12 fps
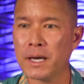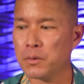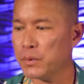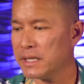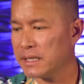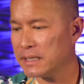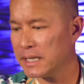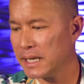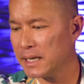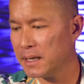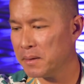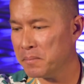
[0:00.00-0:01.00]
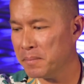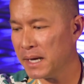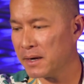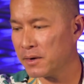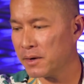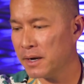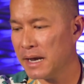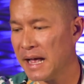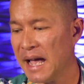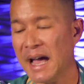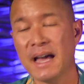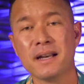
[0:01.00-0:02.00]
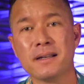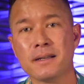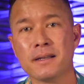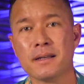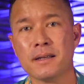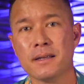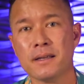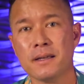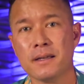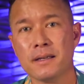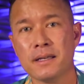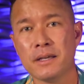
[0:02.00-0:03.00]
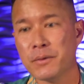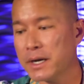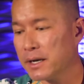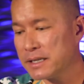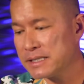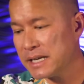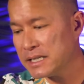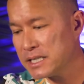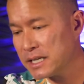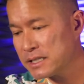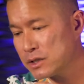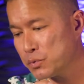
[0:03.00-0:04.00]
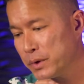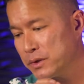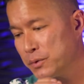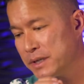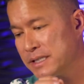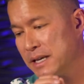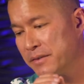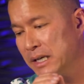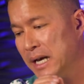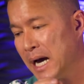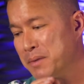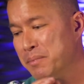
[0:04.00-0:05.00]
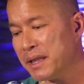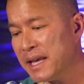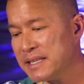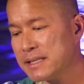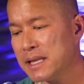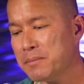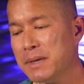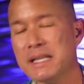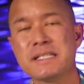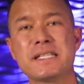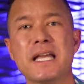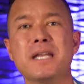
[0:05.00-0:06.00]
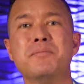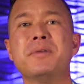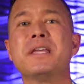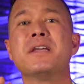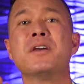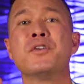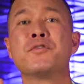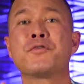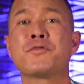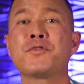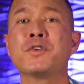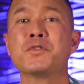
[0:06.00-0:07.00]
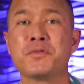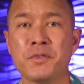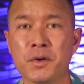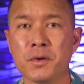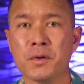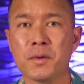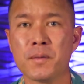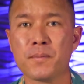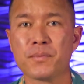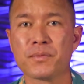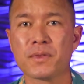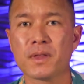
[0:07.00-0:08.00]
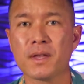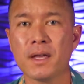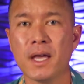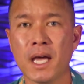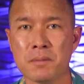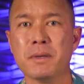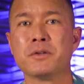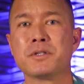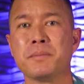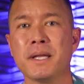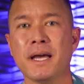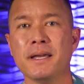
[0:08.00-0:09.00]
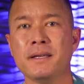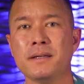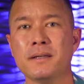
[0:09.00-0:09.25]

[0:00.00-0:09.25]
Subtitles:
and we can get better at. He went on to say in Genesis 1:27, God blessed them and said, be fruitful and multiply.